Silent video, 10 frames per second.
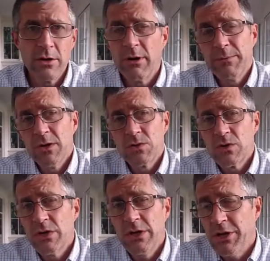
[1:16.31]
You might be
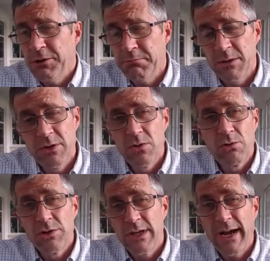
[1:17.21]
interested in maybe a
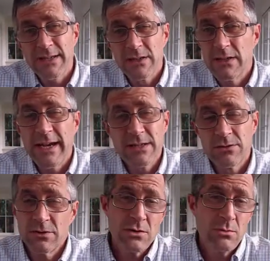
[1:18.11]
nuclear
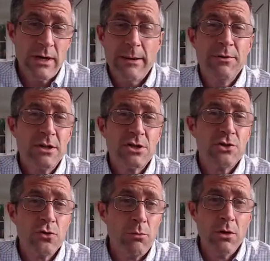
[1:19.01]
disaster. So what happened at
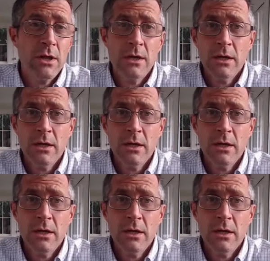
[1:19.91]
Chernobyl?